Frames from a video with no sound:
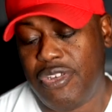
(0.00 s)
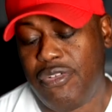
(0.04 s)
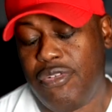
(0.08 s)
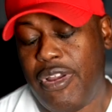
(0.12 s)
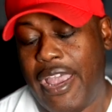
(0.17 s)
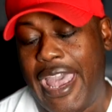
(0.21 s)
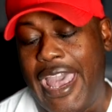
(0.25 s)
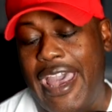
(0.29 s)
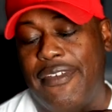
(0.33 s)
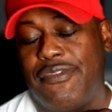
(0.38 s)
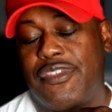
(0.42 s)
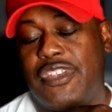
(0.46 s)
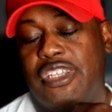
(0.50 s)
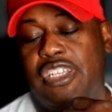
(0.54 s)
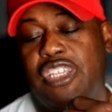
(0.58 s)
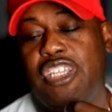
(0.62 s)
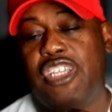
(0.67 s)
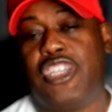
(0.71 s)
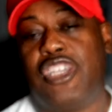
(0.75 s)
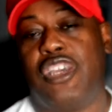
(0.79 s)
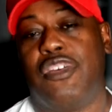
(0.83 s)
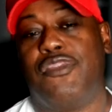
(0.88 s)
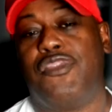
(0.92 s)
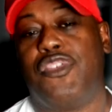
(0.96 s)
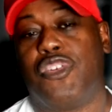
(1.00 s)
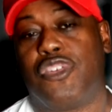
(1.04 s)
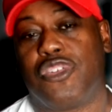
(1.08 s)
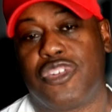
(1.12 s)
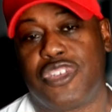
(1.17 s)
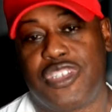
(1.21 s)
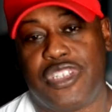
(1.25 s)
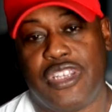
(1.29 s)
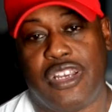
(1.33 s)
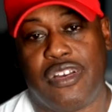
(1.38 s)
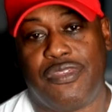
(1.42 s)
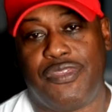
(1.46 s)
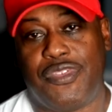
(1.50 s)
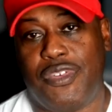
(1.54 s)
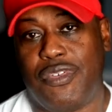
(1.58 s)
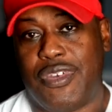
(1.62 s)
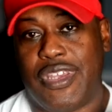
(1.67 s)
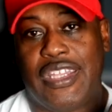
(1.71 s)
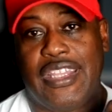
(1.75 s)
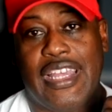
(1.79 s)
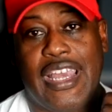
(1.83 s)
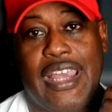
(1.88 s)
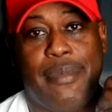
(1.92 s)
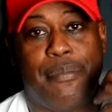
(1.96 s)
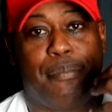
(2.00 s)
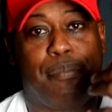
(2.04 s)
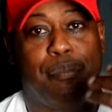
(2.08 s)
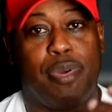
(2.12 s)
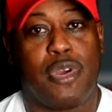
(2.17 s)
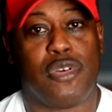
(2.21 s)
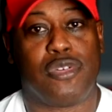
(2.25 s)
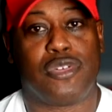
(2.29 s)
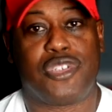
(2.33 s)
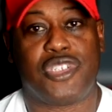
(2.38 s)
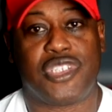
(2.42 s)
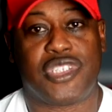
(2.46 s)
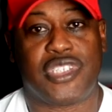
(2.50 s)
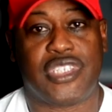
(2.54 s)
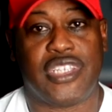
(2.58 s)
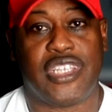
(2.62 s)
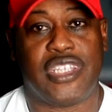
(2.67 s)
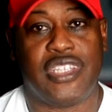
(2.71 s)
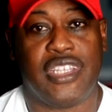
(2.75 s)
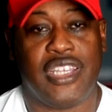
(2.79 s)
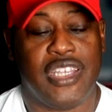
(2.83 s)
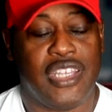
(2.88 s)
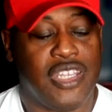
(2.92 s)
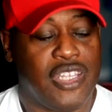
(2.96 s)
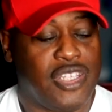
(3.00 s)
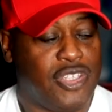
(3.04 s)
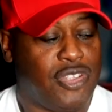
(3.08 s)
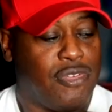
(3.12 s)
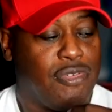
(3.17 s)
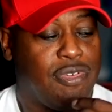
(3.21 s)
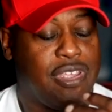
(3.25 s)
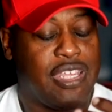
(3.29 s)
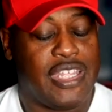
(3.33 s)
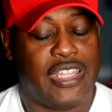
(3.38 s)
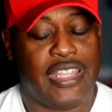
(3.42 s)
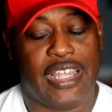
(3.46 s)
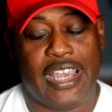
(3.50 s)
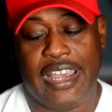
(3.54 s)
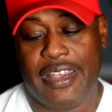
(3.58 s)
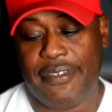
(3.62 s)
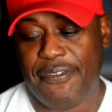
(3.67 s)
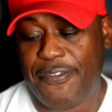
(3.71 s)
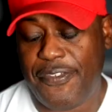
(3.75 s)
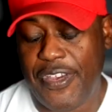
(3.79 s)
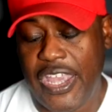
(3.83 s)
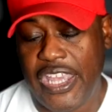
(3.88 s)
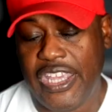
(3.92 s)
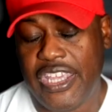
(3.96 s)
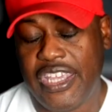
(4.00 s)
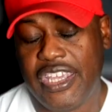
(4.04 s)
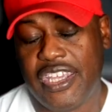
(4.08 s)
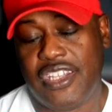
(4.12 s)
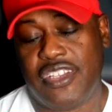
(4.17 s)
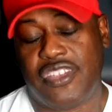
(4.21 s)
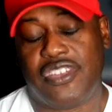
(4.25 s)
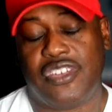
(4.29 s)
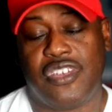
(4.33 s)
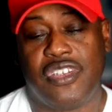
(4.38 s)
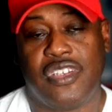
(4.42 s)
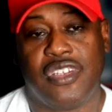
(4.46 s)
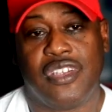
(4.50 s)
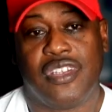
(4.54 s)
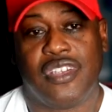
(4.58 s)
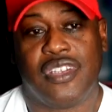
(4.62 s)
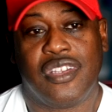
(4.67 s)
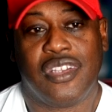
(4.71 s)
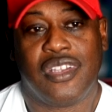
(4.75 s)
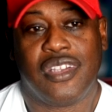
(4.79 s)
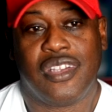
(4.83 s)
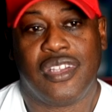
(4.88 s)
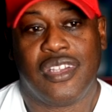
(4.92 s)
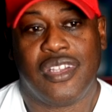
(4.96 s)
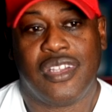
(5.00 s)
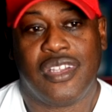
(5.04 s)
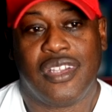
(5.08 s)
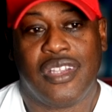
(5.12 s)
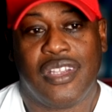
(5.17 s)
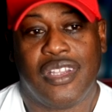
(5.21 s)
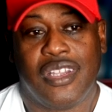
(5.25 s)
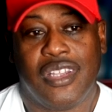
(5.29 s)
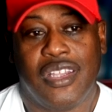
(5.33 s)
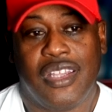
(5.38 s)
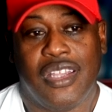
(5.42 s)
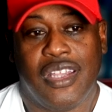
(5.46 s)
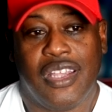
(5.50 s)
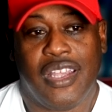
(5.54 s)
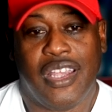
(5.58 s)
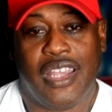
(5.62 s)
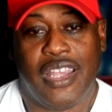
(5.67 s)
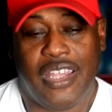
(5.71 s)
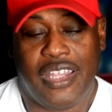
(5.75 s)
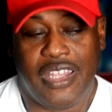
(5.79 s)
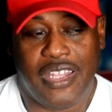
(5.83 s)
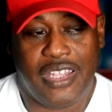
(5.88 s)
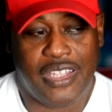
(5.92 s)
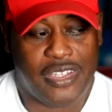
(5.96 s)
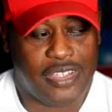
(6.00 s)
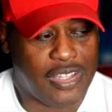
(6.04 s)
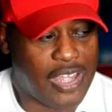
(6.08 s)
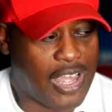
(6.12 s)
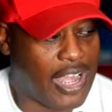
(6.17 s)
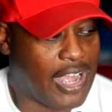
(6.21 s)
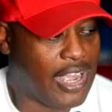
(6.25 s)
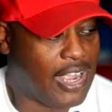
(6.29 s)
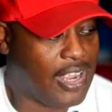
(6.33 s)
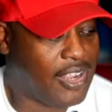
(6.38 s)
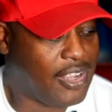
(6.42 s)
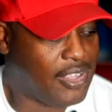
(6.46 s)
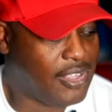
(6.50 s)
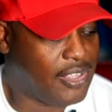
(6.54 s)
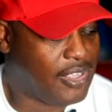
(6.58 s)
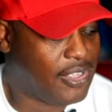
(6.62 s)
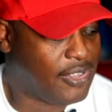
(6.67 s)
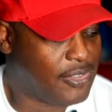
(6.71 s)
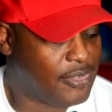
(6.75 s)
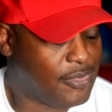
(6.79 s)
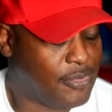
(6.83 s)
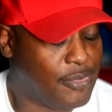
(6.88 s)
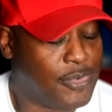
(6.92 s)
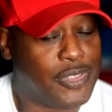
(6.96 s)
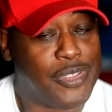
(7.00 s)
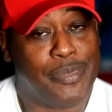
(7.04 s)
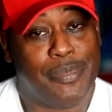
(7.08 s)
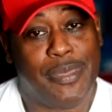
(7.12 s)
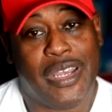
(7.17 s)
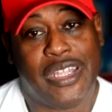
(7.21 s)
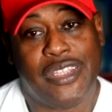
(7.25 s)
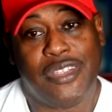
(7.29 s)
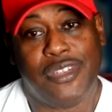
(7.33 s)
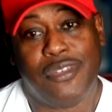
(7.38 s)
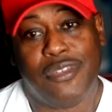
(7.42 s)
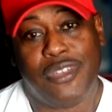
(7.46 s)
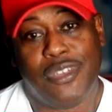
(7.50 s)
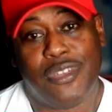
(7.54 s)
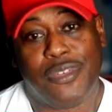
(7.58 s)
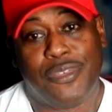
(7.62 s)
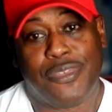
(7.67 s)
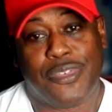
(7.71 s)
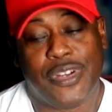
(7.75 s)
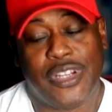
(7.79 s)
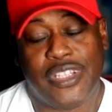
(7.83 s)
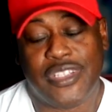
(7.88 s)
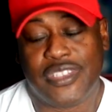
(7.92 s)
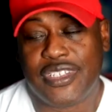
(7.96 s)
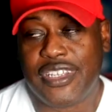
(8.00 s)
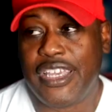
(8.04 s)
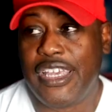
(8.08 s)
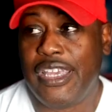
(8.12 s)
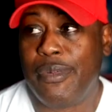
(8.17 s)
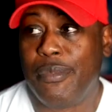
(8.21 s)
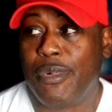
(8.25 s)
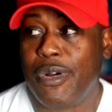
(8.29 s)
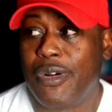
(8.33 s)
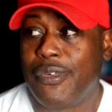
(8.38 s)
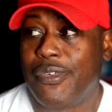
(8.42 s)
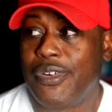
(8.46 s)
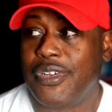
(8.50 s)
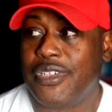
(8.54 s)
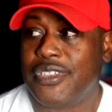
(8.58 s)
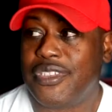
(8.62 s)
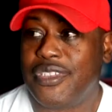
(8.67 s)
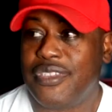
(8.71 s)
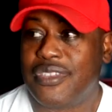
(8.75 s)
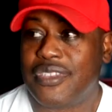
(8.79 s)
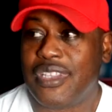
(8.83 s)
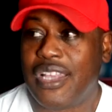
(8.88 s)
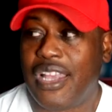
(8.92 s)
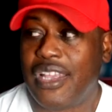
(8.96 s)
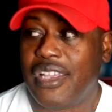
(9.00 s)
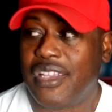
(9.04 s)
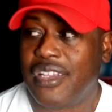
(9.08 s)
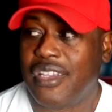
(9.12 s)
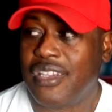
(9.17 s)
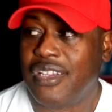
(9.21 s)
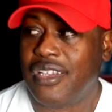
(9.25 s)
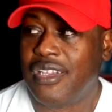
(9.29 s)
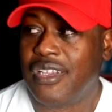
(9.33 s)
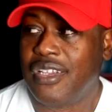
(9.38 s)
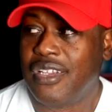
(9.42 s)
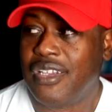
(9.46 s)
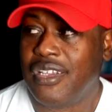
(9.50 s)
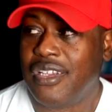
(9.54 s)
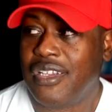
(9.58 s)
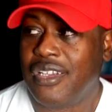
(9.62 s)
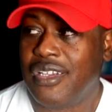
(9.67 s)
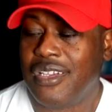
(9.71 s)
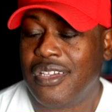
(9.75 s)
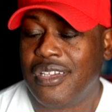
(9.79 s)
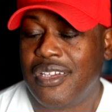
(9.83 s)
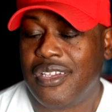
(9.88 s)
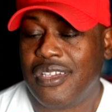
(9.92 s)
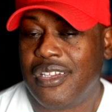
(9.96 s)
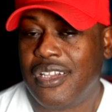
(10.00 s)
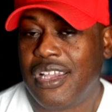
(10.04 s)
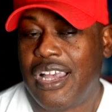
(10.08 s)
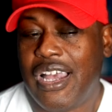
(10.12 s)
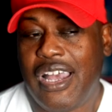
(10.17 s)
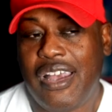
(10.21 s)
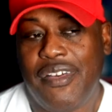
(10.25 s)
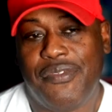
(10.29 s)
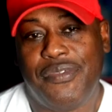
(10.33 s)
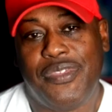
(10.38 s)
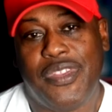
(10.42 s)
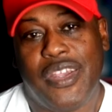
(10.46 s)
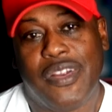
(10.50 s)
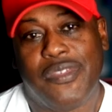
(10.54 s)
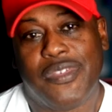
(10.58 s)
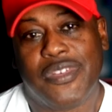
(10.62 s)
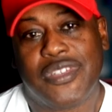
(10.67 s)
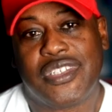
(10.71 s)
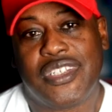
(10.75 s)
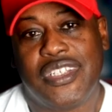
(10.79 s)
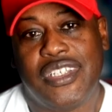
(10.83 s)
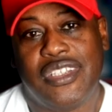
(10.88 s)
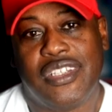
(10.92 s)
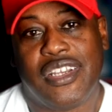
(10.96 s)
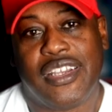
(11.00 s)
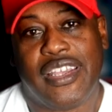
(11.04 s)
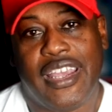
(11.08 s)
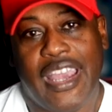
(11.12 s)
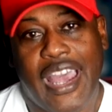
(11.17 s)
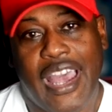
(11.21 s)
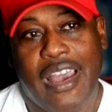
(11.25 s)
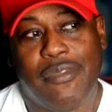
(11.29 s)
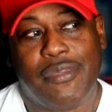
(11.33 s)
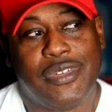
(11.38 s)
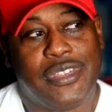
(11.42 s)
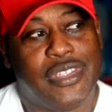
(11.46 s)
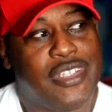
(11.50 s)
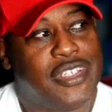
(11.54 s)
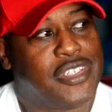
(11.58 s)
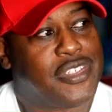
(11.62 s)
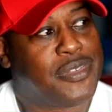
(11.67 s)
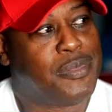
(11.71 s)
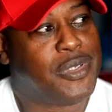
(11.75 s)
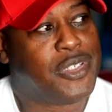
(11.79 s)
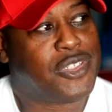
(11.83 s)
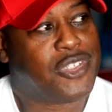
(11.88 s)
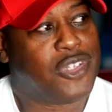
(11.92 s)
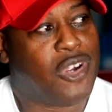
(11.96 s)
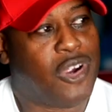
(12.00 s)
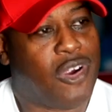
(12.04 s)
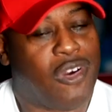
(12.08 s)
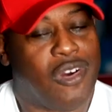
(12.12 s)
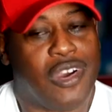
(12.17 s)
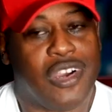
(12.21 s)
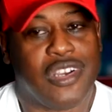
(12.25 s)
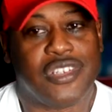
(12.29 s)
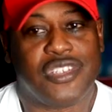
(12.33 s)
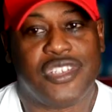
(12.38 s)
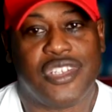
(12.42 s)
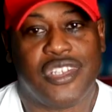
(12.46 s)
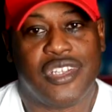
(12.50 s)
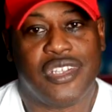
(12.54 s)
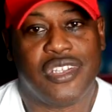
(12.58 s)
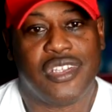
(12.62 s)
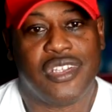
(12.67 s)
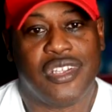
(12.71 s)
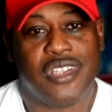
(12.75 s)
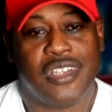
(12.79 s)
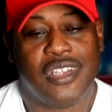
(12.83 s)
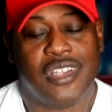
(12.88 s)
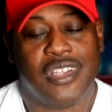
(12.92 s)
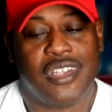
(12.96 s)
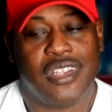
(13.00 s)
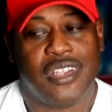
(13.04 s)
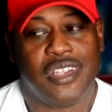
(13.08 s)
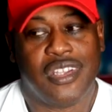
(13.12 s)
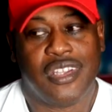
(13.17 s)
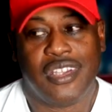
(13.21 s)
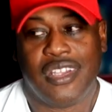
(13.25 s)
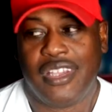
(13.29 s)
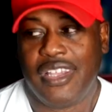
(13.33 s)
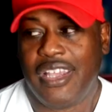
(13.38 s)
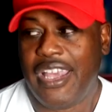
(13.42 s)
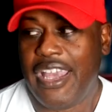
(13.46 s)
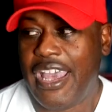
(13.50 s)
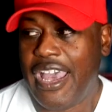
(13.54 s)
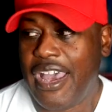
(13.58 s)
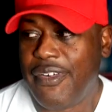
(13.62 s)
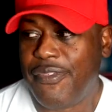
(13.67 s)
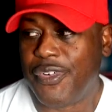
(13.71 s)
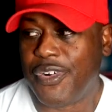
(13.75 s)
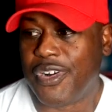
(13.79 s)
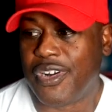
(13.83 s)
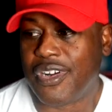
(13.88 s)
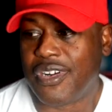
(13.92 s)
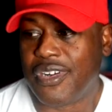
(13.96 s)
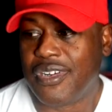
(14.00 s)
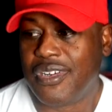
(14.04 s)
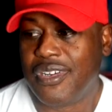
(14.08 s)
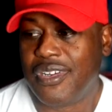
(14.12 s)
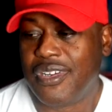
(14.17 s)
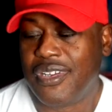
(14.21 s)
you have to give yourself. You cannot purchase it. You cannot fake it. And I, one of my new little friends came over and she's like, I've never seen a guy with this much art ever.